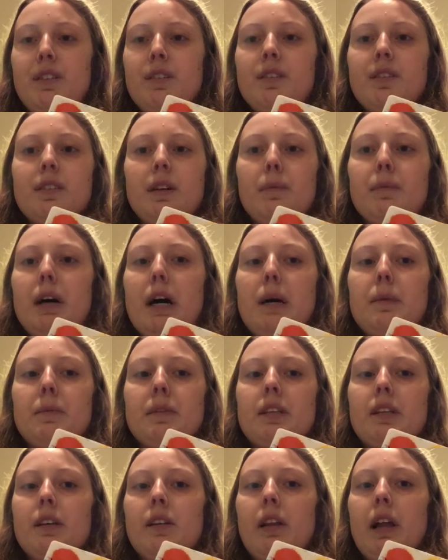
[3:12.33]

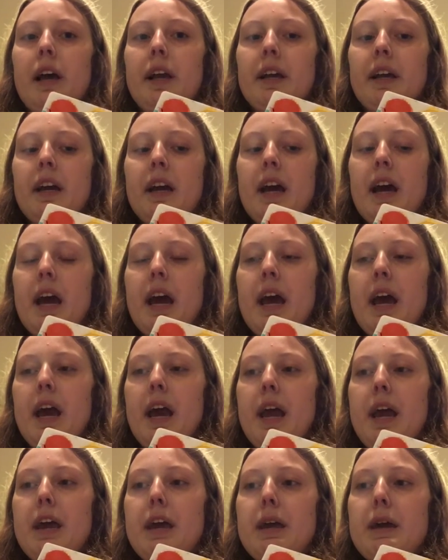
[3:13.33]
sometimes like
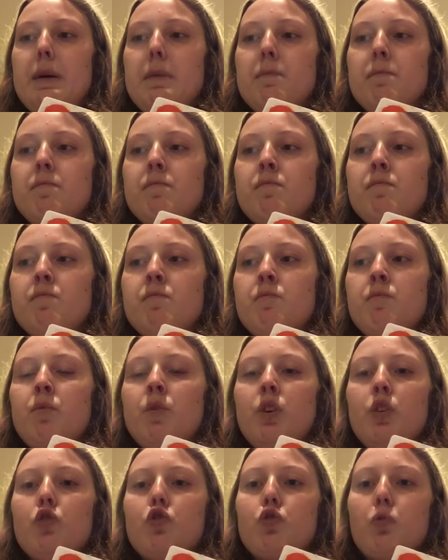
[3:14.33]
a
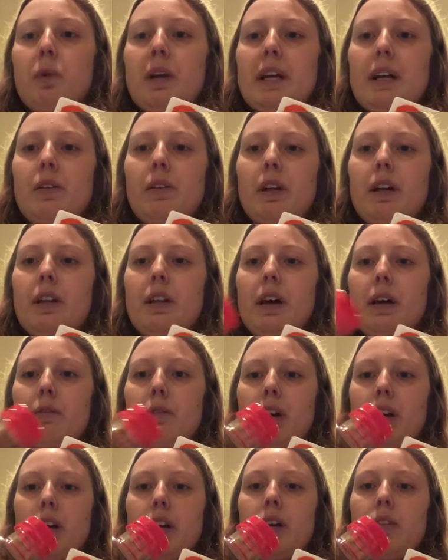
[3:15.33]
drink lid,
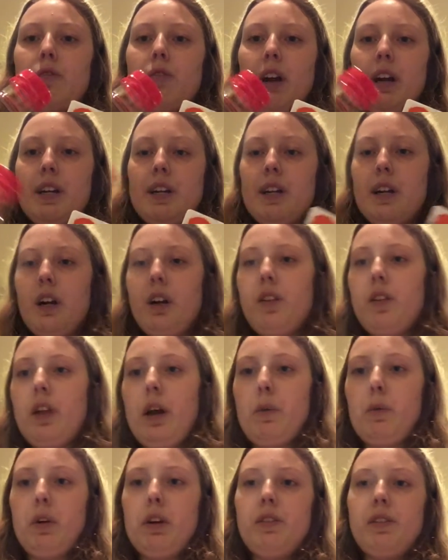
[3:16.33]
like right here,
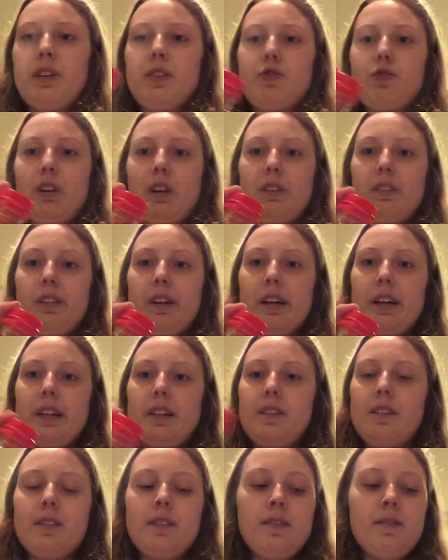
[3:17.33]
like one of these drink
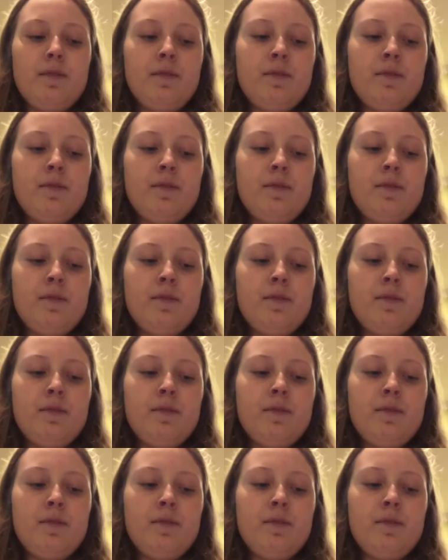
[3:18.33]
lids.